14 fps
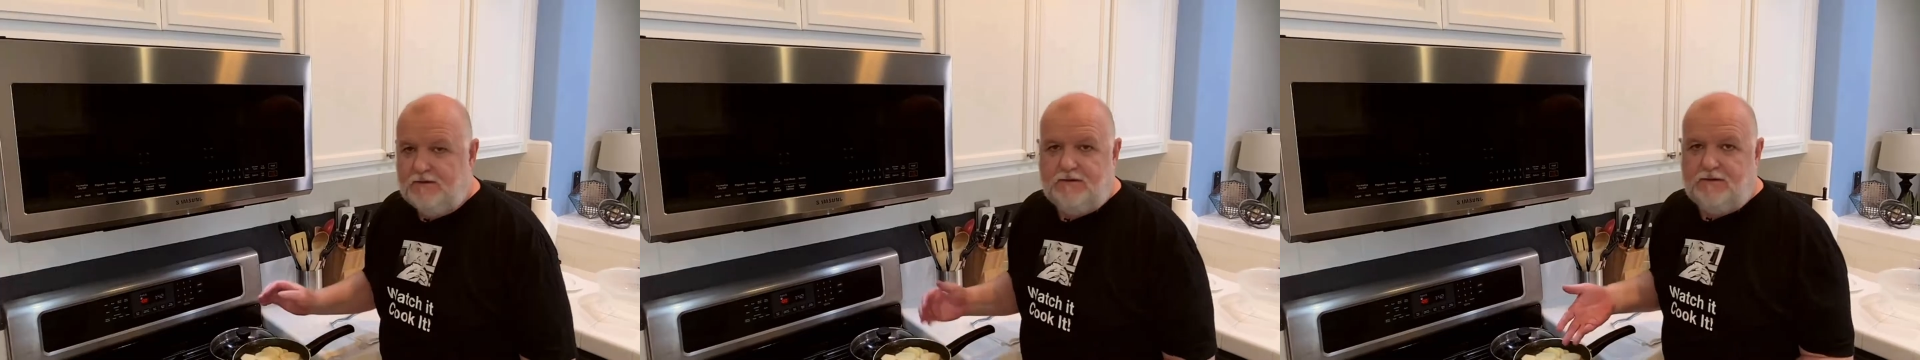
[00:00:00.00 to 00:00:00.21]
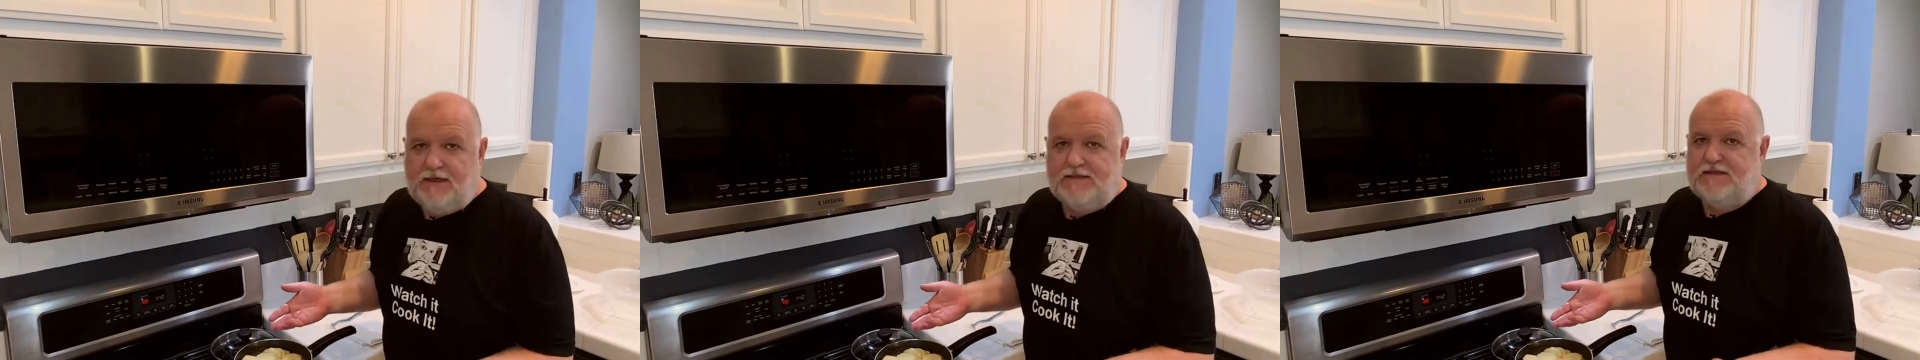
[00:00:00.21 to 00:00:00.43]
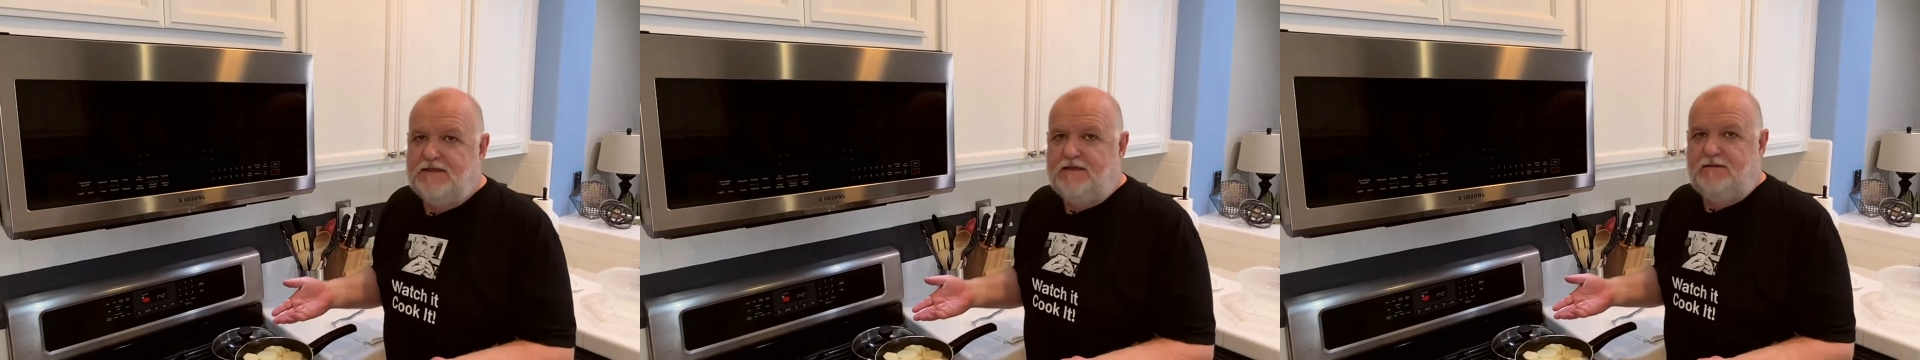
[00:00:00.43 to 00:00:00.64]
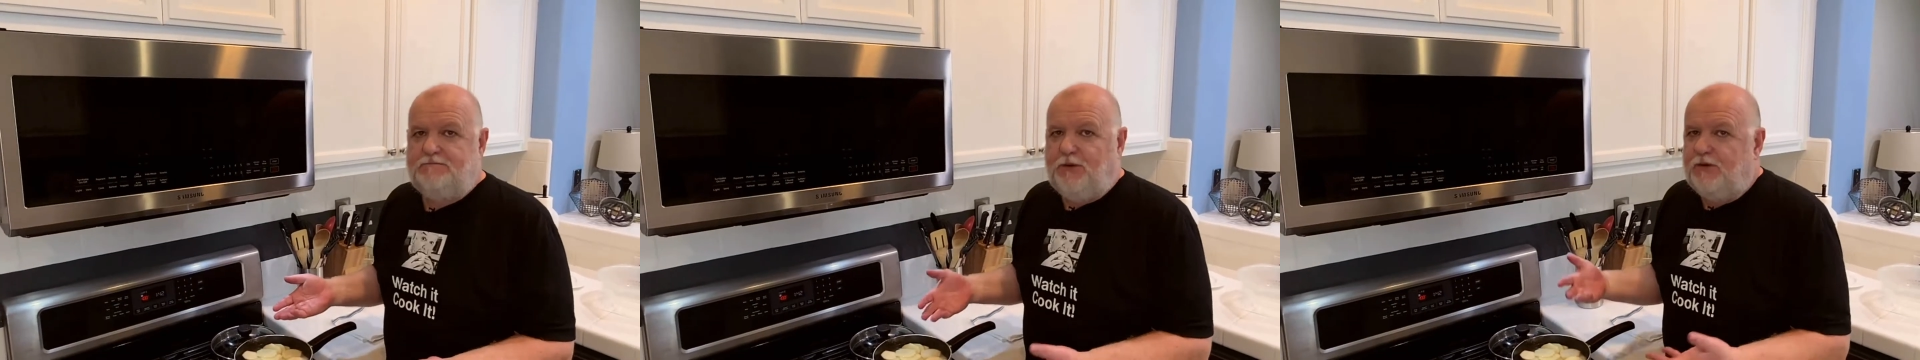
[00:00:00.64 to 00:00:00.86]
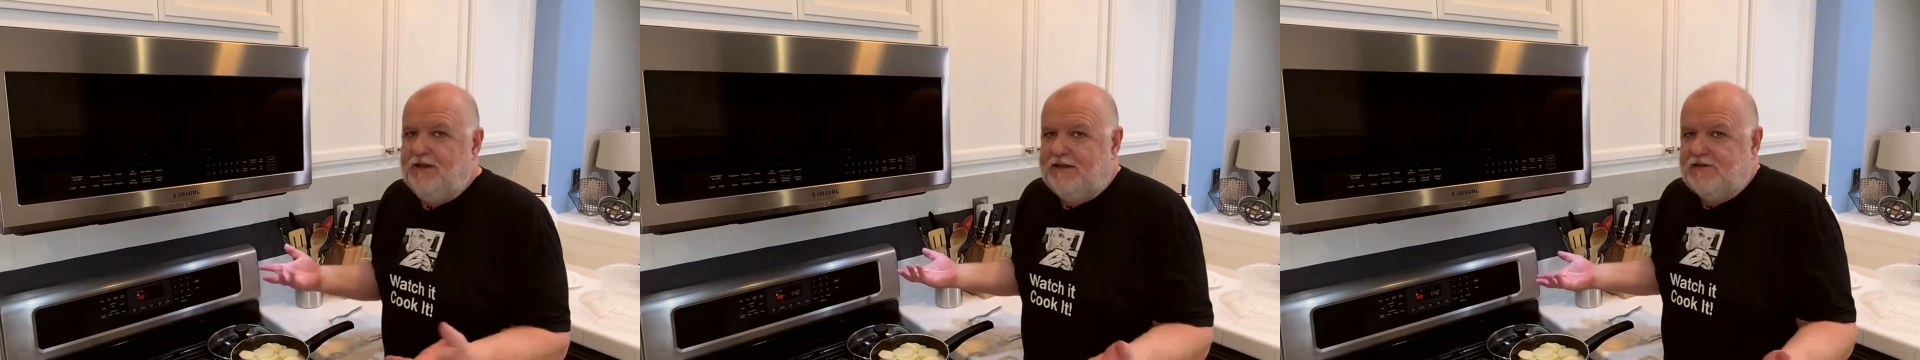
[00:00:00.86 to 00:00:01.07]
And that's it,
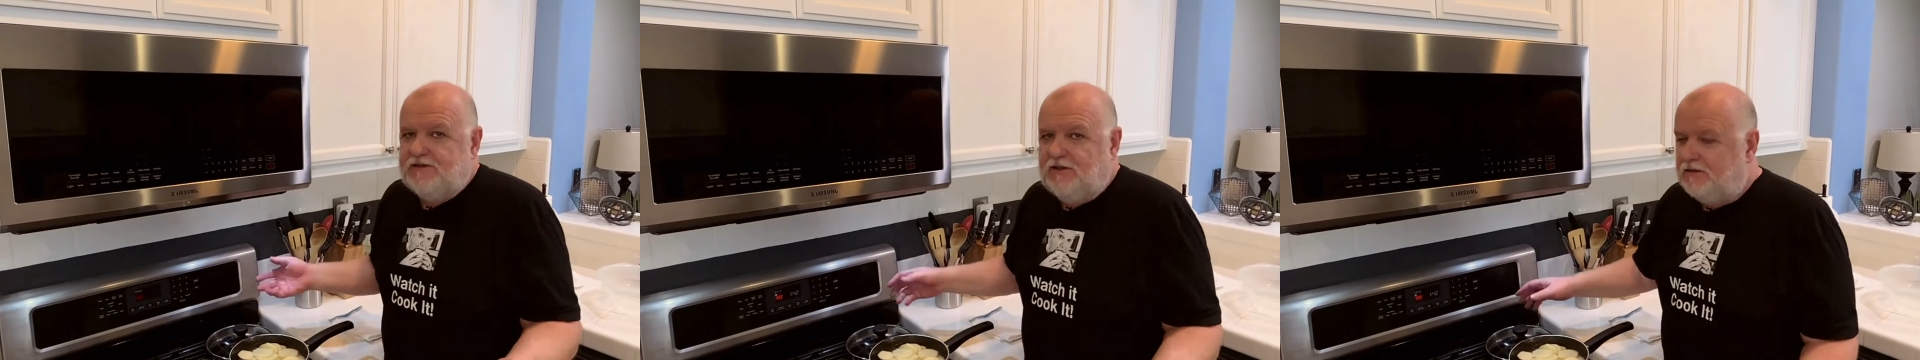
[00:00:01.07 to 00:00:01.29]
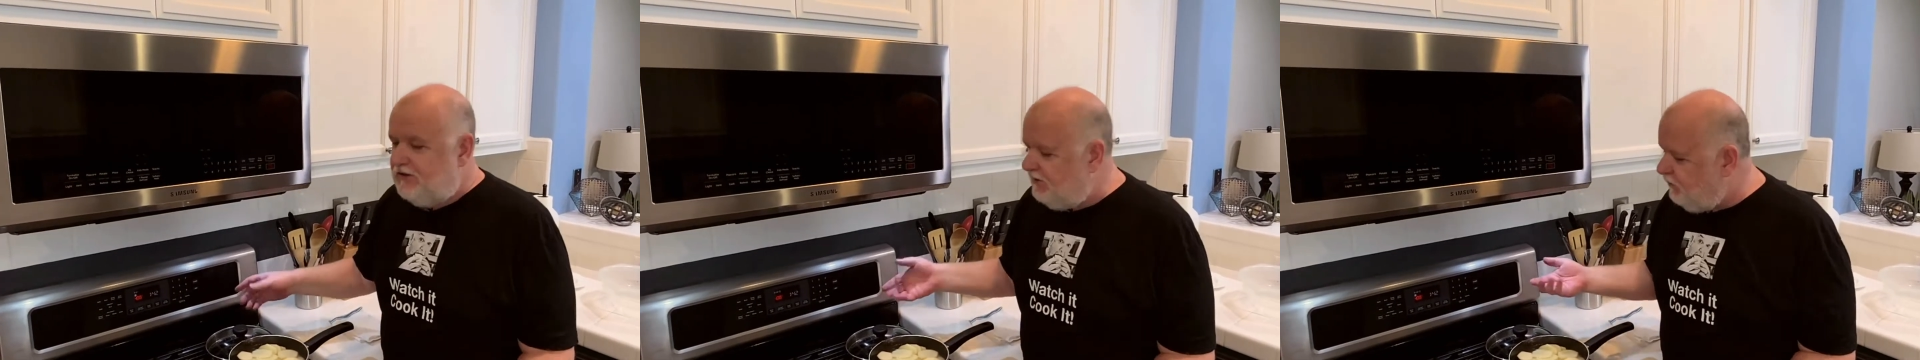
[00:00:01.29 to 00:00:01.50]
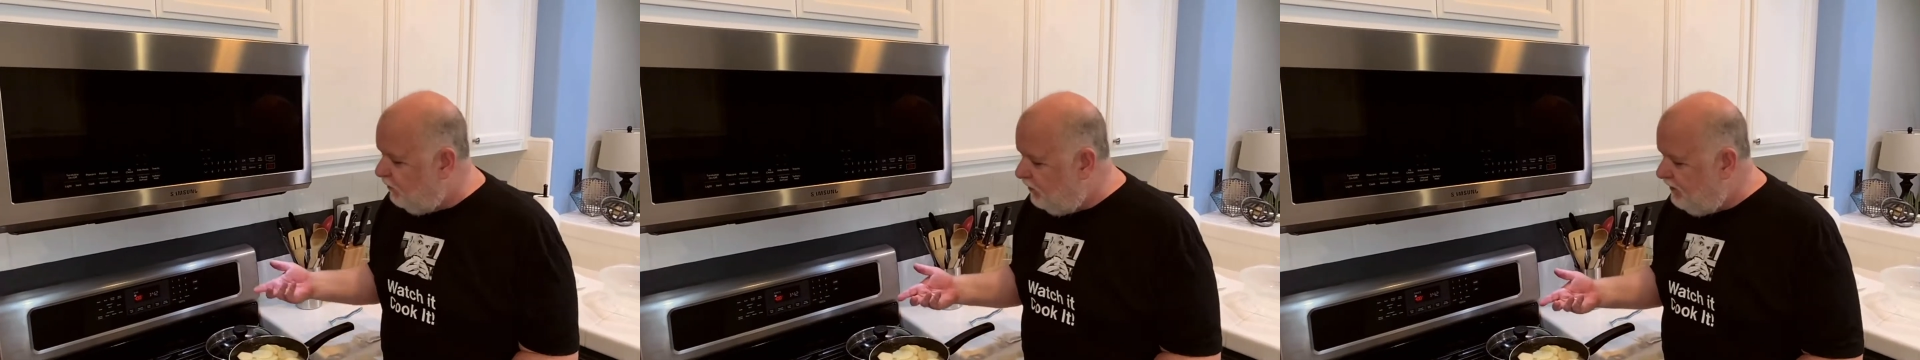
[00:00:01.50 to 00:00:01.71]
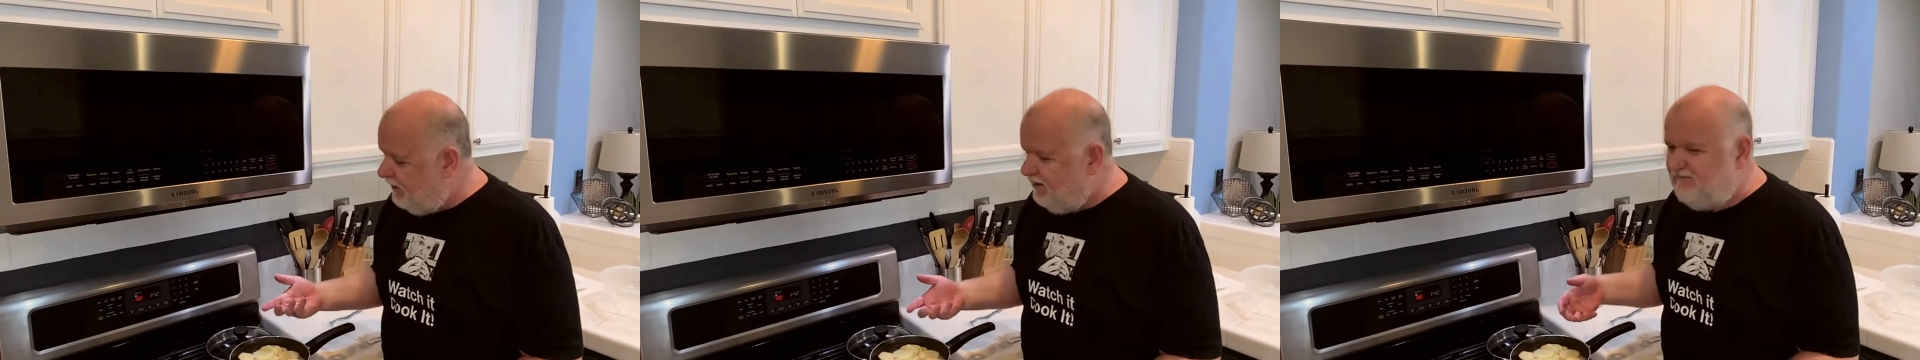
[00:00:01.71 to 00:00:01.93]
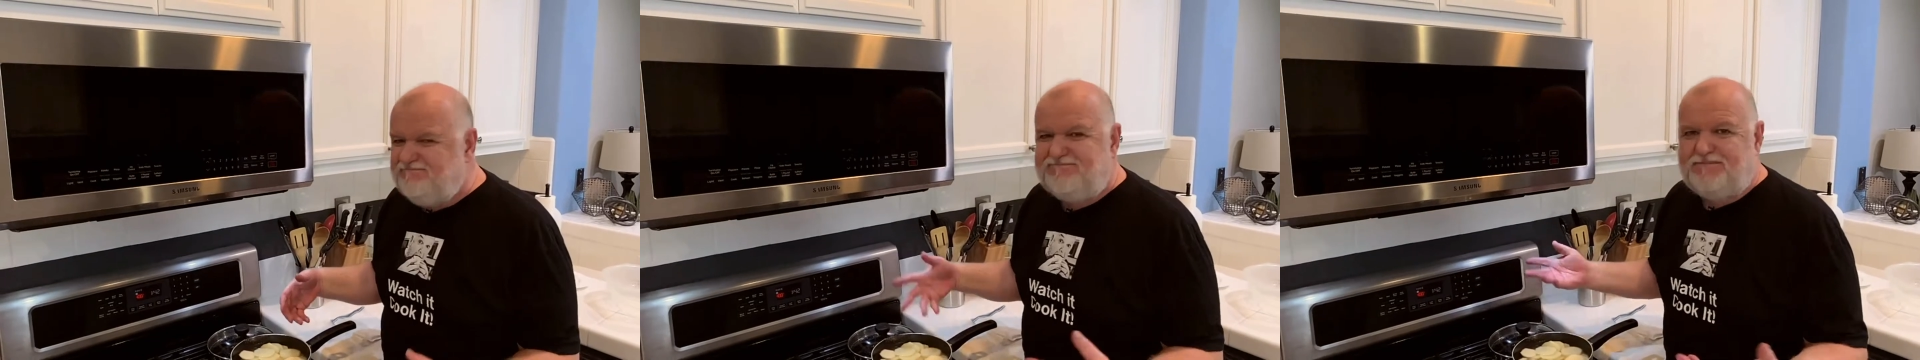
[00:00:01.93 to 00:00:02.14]
boiling salted water,